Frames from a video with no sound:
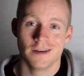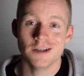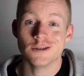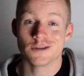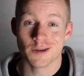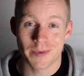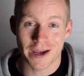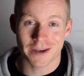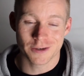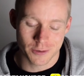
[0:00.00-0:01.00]
issues on the
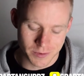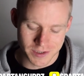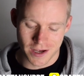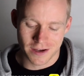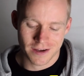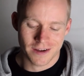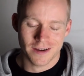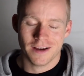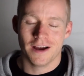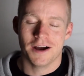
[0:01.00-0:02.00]
back end, should we say.
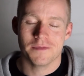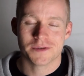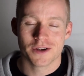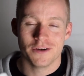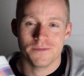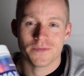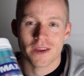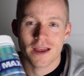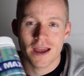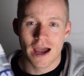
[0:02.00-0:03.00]
So
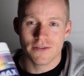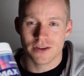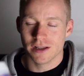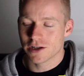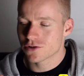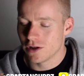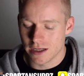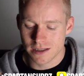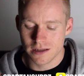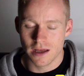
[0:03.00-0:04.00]
having the
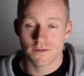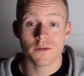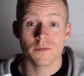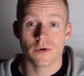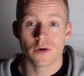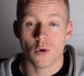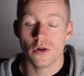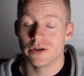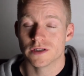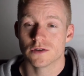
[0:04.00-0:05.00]
electrolytes in there from
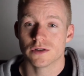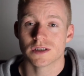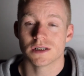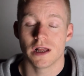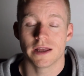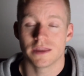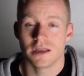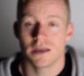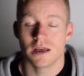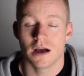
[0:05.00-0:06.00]
quality sources like
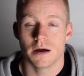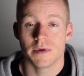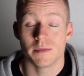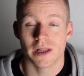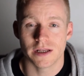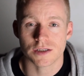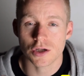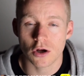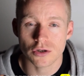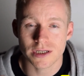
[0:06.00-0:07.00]
the Himalayan
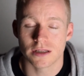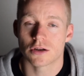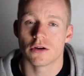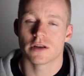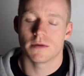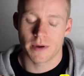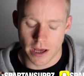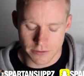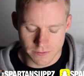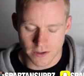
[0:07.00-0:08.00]
salt, the coconut
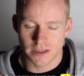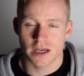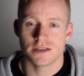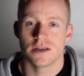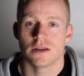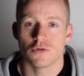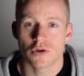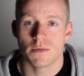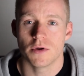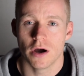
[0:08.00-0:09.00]
powder is fantastic. It'll
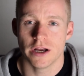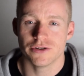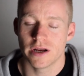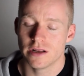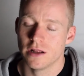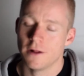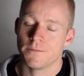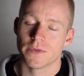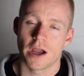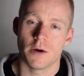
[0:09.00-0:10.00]
keep you hydrated,
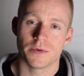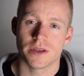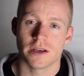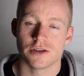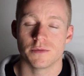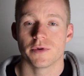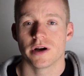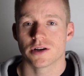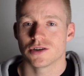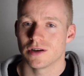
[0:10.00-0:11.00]
help with the energy
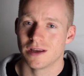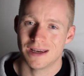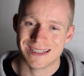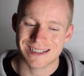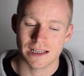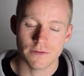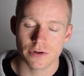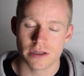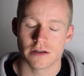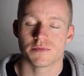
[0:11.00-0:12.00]
production,
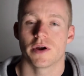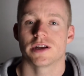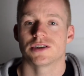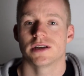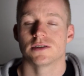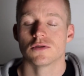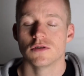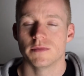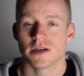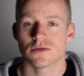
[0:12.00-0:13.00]
delivering those branch chains to
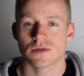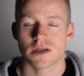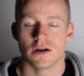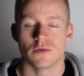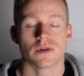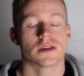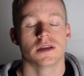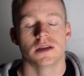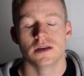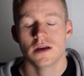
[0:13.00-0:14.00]
the muscle cell with
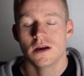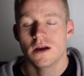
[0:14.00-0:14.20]
the